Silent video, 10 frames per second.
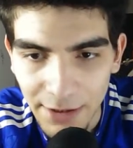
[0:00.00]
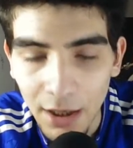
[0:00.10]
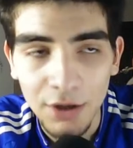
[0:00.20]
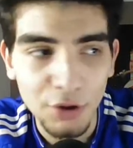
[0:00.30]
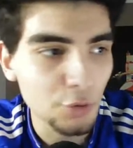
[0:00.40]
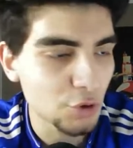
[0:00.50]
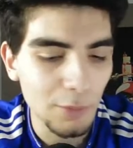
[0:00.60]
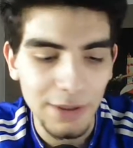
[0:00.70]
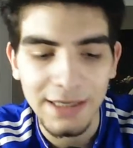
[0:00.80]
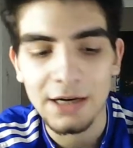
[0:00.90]
I know
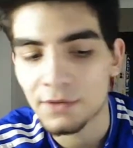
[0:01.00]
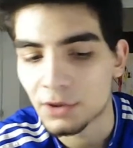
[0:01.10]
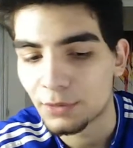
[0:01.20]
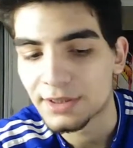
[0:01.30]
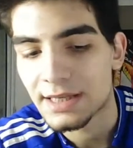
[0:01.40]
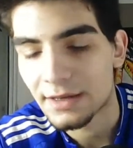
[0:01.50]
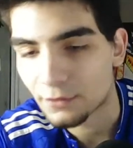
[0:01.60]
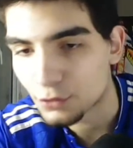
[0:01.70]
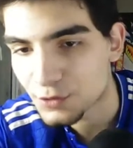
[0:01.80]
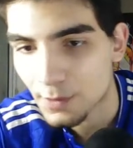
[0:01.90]
Dominic Calvert-Lewin is levels,